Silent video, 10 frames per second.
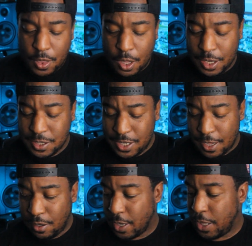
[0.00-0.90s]
let's take
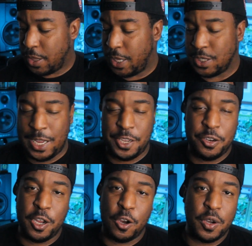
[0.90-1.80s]
a look at these. Now, you
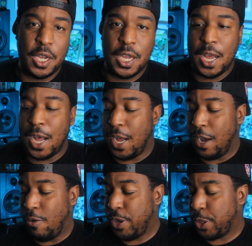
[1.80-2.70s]
know,
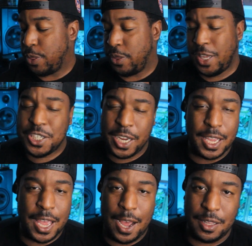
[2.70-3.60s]
with DJ
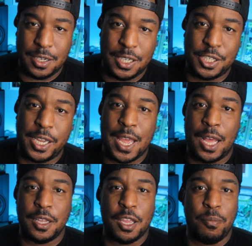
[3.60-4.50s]

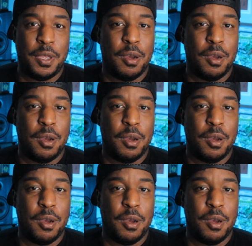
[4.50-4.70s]
Khaled can be a